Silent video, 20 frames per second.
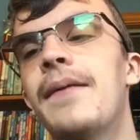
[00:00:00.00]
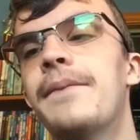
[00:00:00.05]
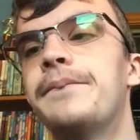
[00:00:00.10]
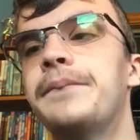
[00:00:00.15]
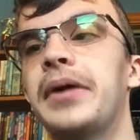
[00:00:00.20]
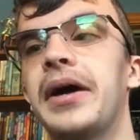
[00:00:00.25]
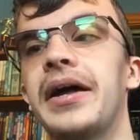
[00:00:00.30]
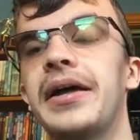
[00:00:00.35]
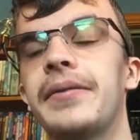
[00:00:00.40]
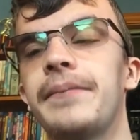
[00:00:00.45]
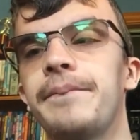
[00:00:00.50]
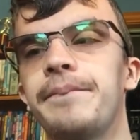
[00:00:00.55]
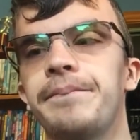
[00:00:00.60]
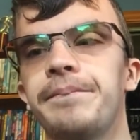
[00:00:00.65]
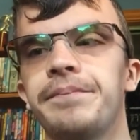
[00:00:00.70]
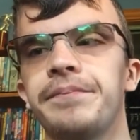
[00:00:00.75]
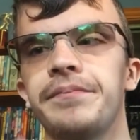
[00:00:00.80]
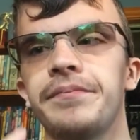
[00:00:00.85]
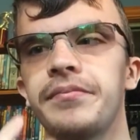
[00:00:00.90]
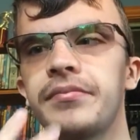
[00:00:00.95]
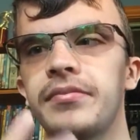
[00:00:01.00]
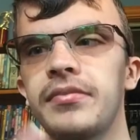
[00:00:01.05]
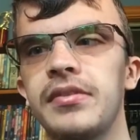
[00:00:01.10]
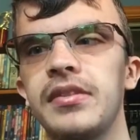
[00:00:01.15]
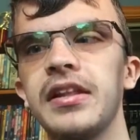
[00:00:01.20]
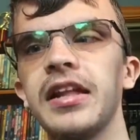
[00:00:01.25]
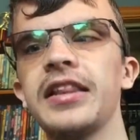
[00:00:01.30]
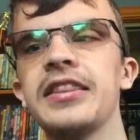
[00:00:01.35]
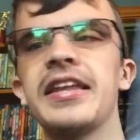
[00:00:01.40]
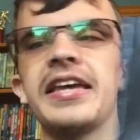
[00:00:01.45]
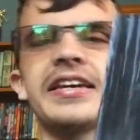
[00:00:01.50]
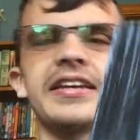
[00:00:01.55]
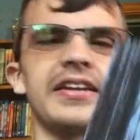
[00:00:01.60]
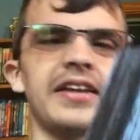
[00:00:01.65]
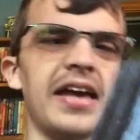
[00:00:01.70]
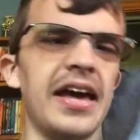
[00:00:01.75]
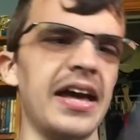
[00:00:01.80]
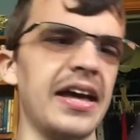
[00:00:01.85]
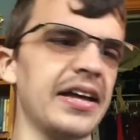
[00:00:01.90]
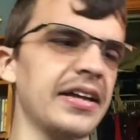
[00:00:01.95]
But, like, it
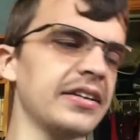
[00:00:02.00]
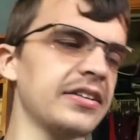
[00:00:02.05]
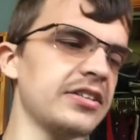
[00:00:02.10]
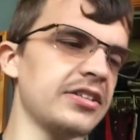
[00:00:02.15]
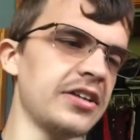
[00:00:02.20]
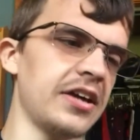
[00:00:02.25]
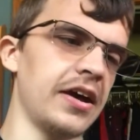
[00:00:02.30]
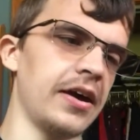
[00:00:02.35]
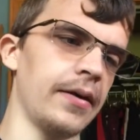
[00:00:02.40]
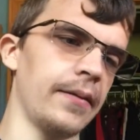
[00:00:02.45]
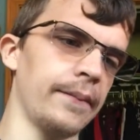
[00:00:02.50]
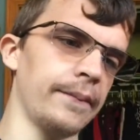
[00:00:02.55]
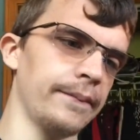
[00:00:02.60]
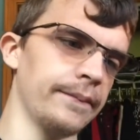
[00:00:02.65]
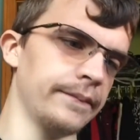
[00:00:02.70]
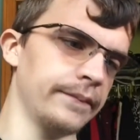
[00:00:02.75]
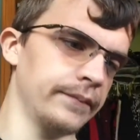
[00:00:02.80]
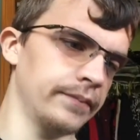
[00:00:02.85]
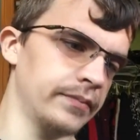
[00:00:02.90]
had, um,